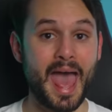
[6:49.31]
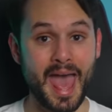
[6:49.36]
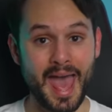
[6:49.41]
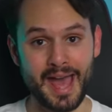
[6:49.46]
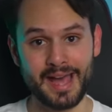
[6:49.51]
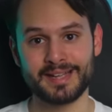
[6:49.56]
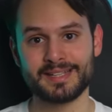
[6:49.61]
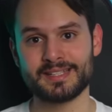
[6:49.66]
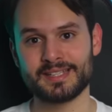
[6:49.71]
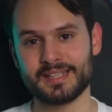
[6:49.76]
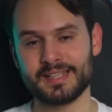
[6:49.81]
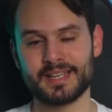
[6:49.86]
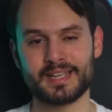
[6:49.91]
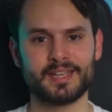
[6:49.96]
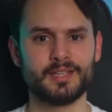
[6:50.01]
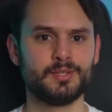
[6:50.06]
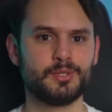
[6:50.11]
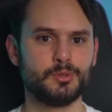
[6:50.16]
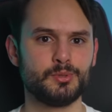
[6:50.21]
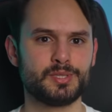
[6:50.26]
and it
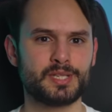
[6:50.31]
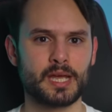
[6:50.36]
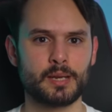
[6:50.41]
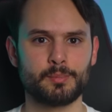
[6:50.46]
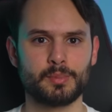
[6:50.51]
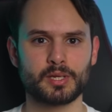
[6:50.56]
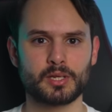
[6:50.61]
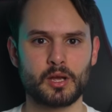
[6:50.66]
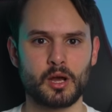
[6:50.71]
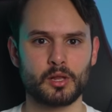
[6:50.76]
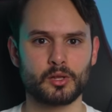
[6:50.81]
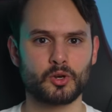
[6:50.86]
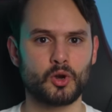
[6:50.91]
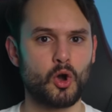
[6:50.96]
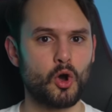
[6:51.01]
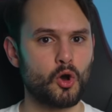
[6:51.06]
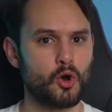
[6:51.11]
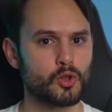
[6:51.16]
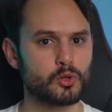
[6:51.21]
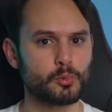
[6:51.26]
can do 10-bit color
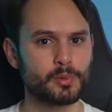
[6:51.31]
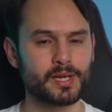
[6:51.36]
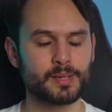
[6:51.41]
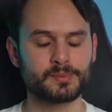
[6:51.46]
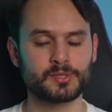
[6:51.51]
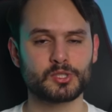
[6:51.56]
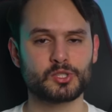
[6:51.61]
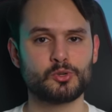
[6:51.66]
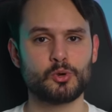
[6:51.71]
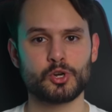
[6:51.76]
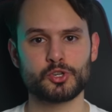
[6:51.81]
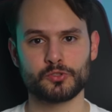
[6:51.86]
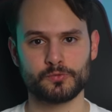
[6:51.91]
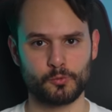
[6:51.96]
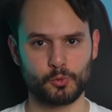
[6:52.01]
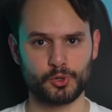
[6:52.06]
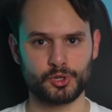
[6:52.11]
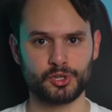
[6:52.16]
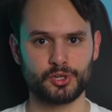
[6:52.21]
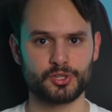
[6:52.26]
all the way up to
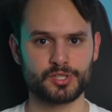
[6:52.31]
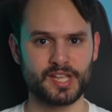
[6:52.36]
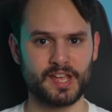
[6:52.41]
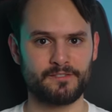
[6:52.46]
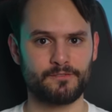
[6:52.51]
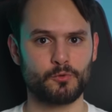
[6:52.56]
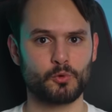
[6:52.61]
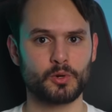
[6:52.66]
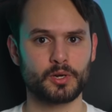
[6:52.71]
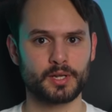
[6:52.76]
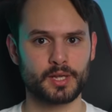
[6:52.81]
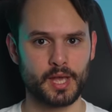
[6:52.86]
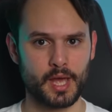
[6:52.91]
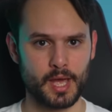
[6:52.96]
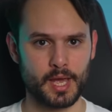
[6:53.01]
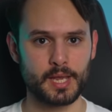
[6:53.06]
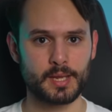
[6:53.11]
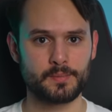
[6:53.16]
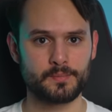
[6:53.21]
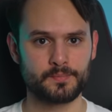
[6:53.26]
240Hz at
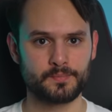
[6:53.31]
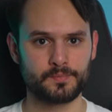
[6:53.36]
4K.